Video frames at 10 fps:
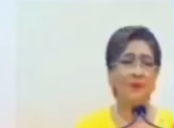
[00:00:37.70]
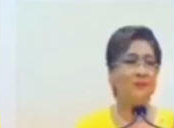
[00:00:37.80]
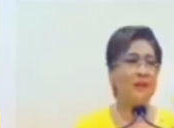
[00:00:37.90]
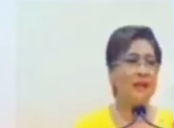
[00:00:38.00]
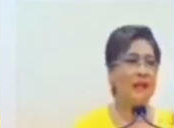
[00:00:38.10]
Go
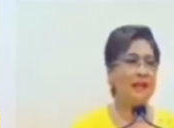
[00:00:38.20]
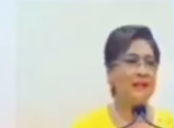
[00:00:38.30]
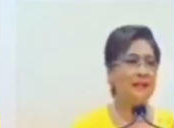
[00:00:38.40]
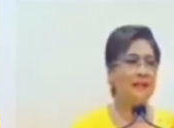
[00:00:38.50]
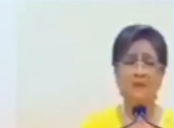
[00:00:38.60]
to
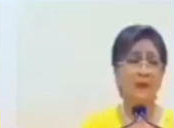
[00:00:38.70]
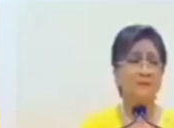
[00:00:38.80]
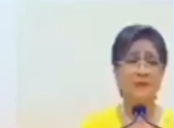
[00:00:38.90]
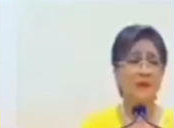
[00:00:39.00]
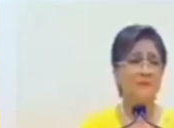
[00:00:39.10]
hell. You, ha-
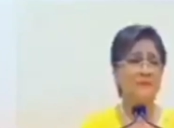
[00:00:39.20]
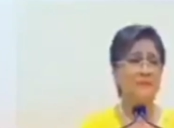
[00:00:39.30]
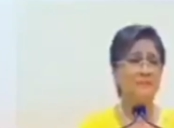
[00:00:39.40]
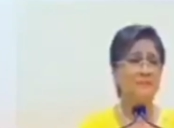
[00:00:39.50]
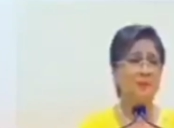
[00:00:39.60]
you have to
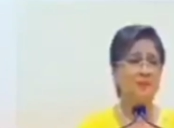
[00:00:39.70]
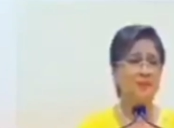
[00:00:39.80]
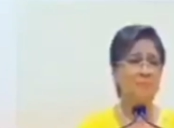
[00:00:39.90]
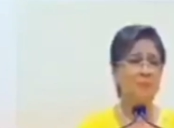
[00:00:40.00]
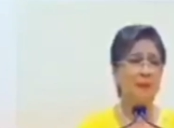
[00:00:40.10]
support
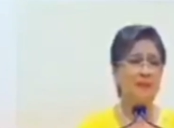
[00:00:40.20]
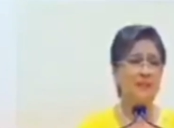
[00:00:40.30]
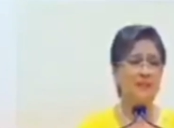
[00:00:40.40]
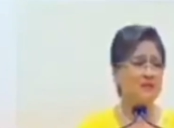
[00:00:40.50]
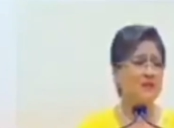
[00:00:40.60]
your
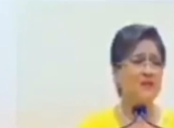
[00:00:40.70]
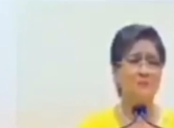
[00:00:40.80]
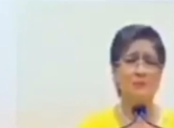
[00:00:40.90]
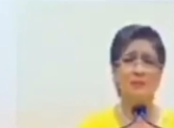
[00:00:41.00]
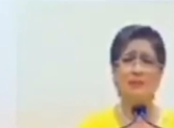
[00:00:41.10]
party. You say you
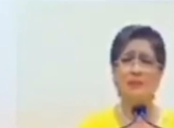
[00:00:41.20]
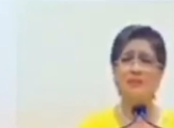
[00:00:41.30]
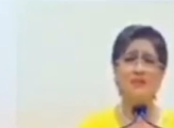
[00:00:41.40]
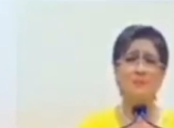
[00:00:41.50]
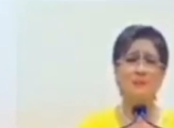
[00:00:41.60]
support
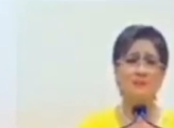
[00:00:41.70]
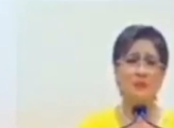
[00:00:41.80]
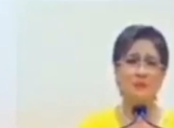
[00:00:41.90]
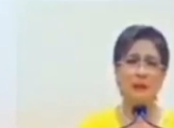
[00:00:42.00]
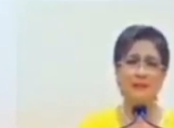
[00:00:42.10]
country
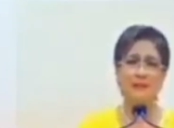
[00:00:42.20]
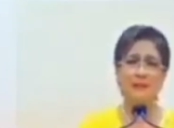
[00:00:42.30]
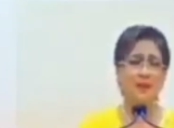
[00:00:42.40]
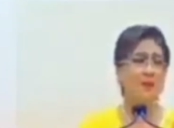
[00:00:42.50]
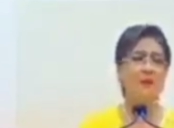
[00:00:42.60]
before
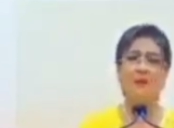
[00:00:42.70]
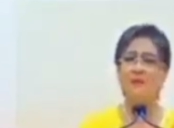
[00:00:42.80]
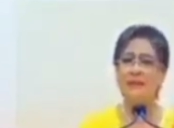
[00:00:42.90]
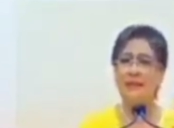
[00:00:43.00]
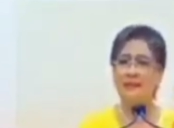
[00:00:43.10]
party. Well, go
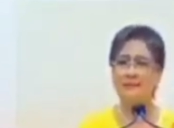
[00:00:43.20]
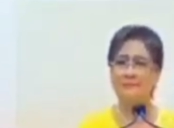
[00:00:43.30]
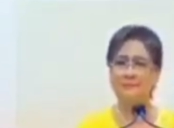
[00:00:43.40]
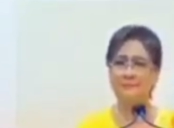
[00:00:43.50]
to hell.